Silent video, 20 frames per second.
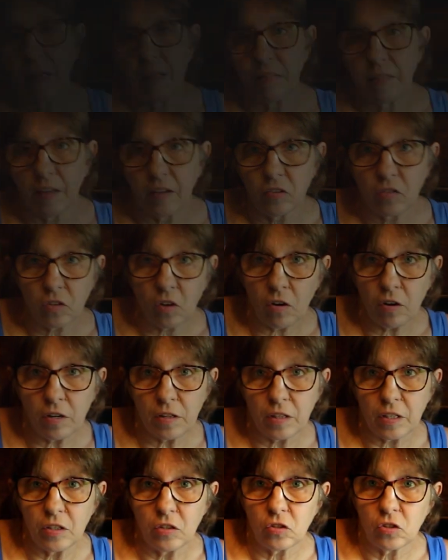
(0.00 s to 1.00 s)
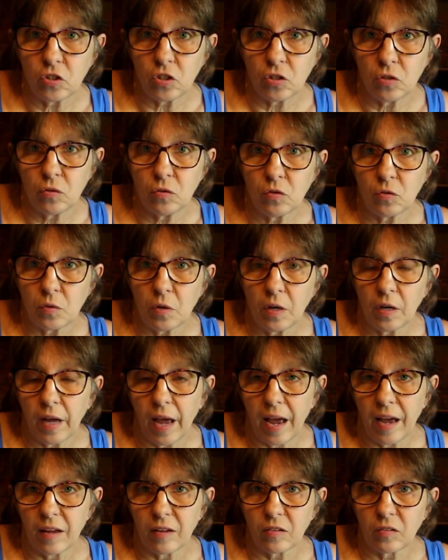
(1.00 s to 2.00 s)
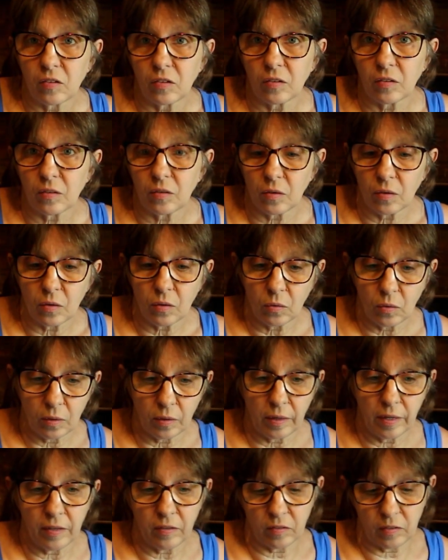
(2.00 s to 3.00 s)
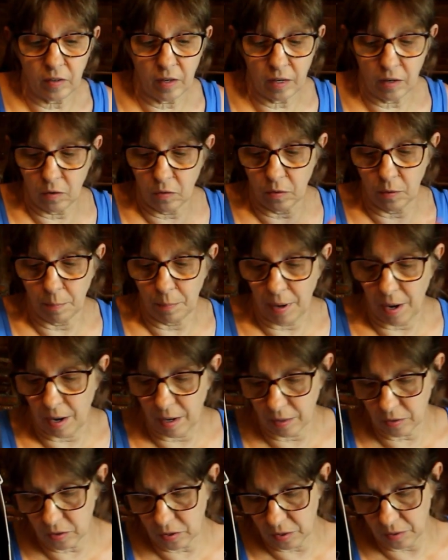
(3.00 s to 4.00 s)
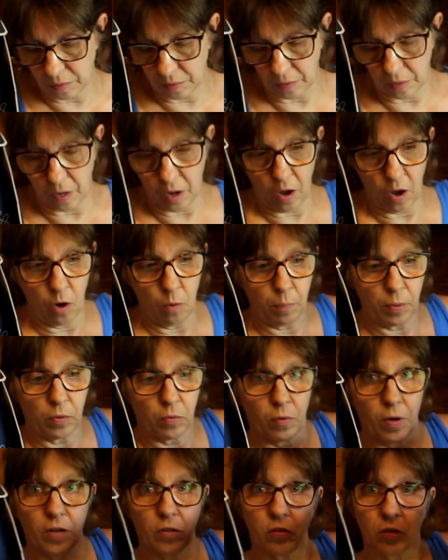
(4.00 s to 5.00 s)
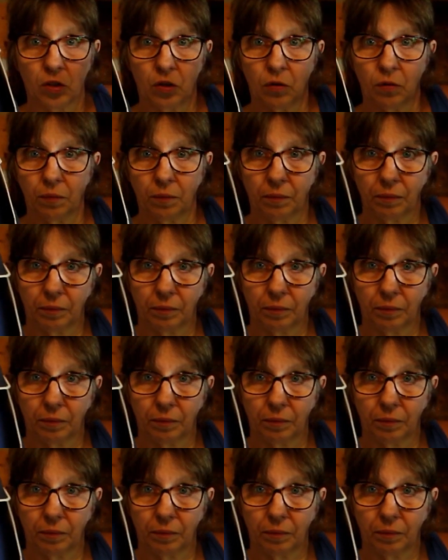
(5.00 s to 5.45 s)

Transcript: They started these shoes, as it said on the box, OpenRescue,